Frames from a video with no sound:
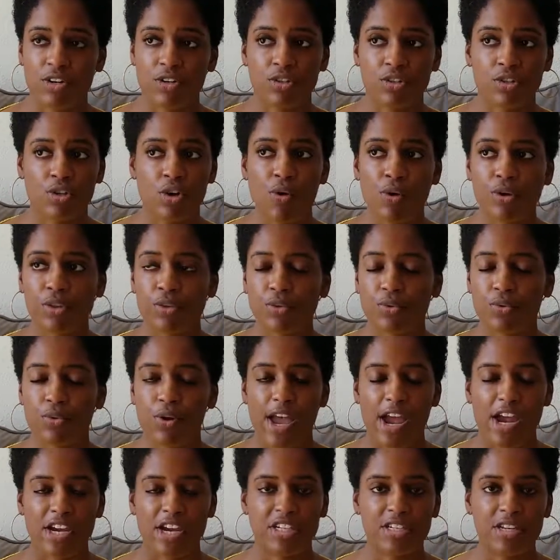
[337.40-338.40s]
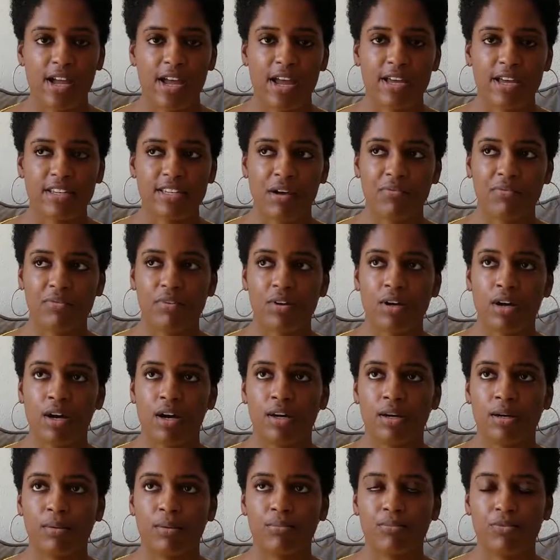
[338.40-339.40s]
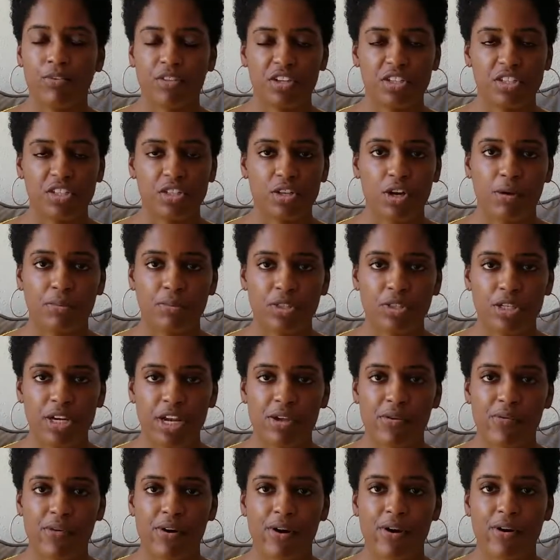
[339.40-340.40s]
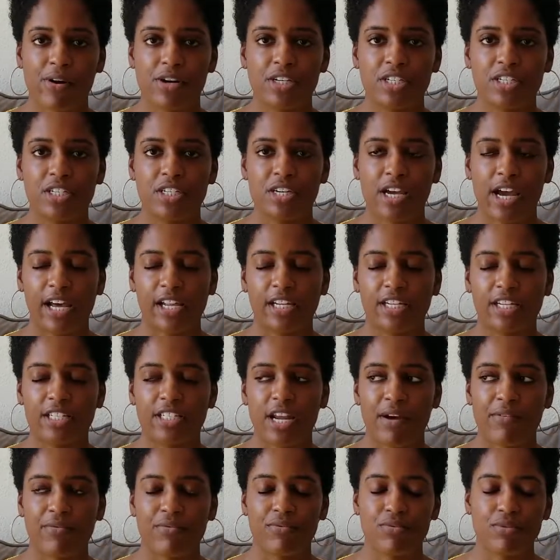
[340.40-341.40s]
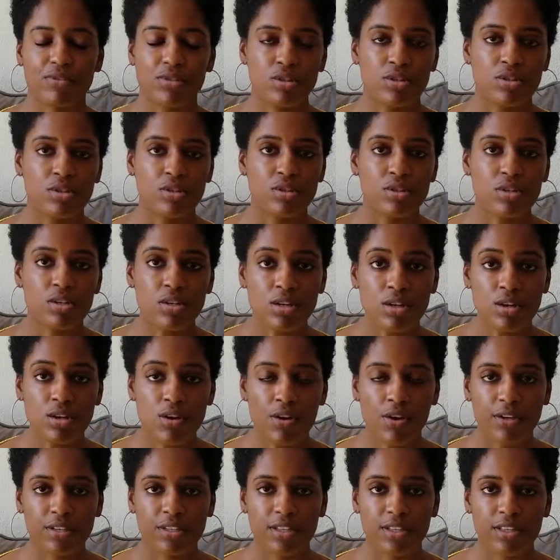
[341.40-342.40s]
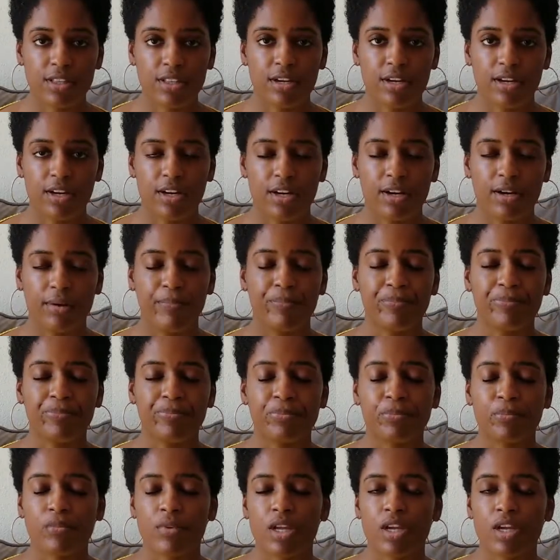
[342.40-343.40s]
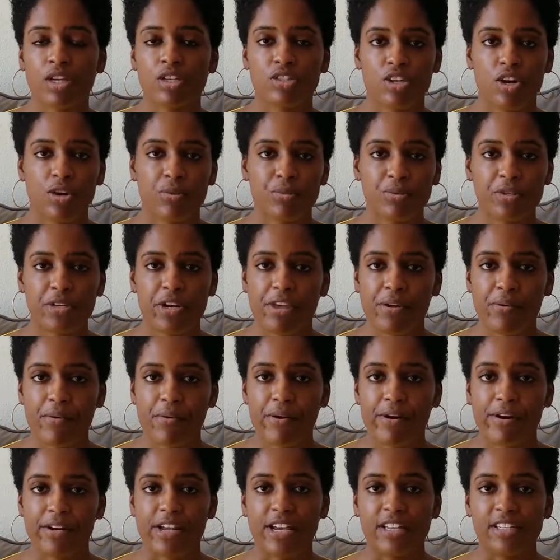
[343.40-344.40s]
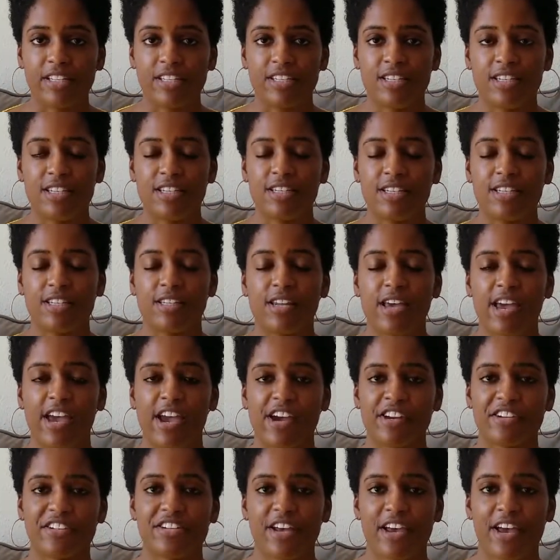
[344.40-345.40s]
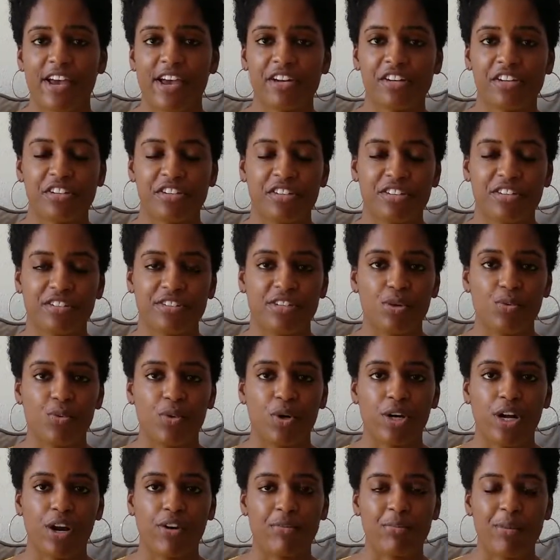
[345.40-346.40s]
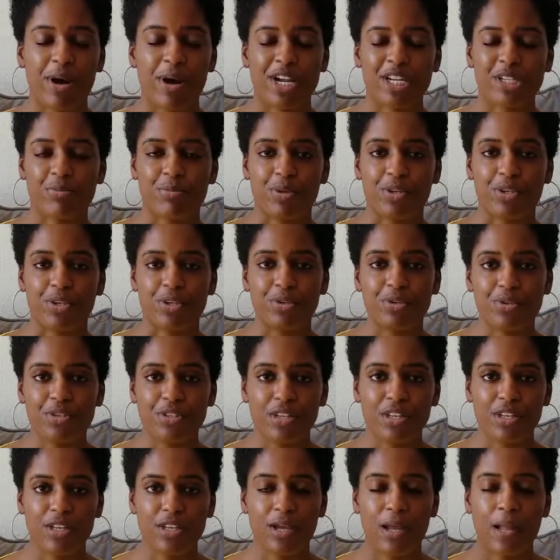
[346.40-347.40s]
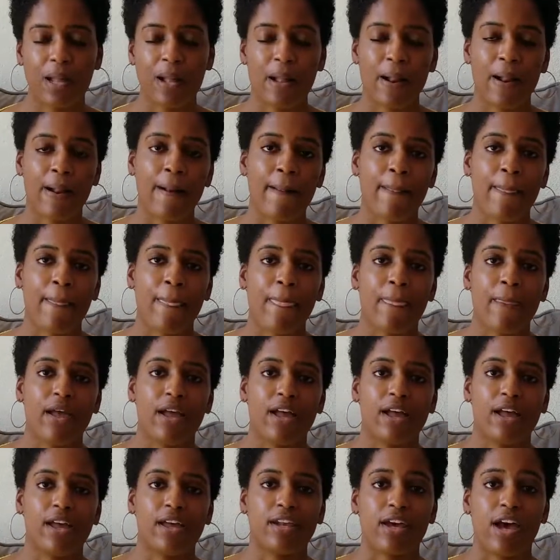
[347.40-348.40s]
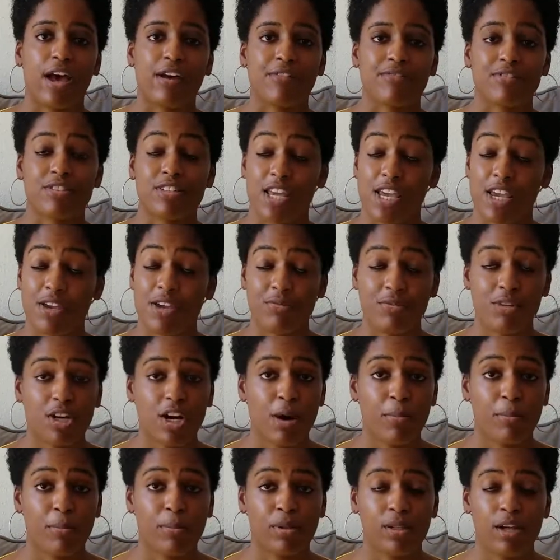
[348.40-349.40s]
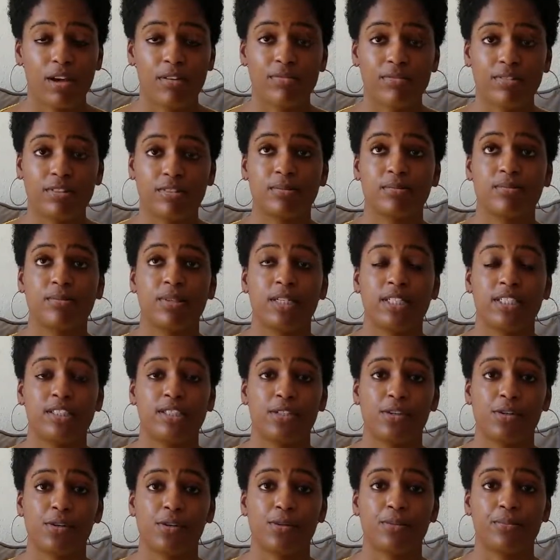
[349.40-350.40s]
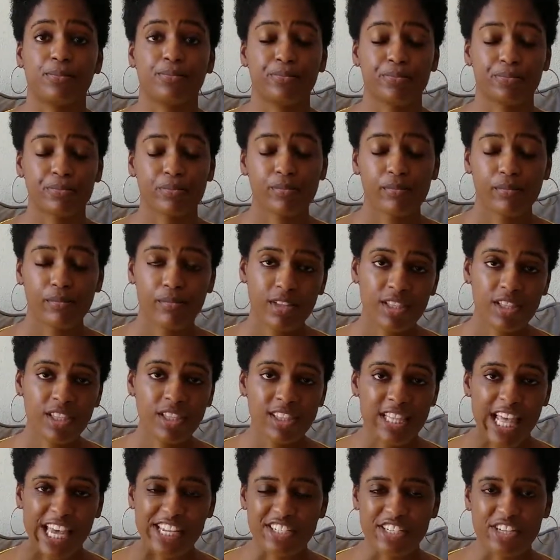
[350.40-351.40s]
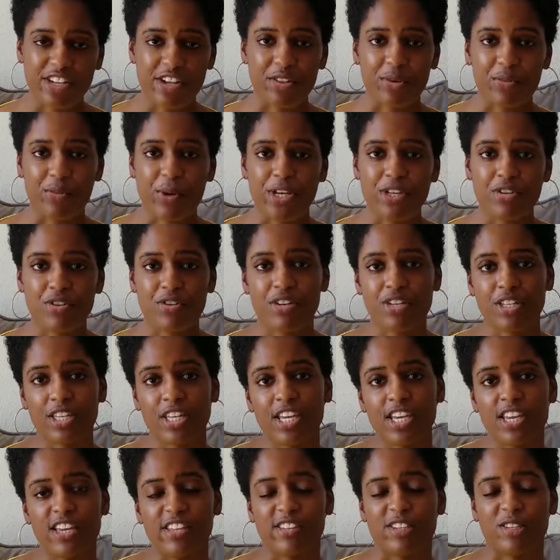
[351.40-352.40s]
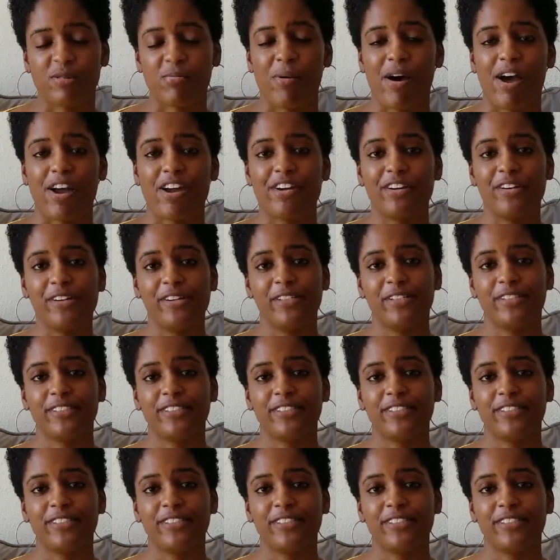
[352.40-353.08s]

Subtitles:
going through hashtags, I've for the Sculpt January challenge, I've gone to the Sculpt January 19 hashtag just to see what everybody's producing, and I've saved a couple of them, and so that's another way you can get inspired.